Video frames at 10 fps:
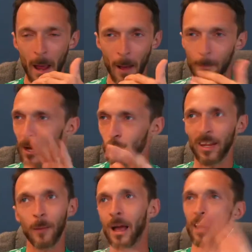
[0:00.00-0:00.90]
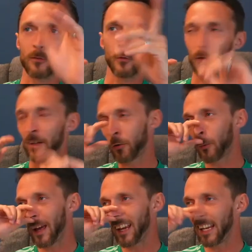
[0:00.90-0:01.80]
a mental day, back and forth, had to go
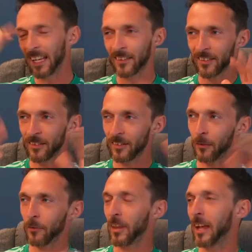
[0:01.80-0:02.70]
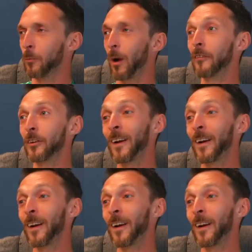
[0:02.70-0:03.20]
back, kids and stuff like that and whatever,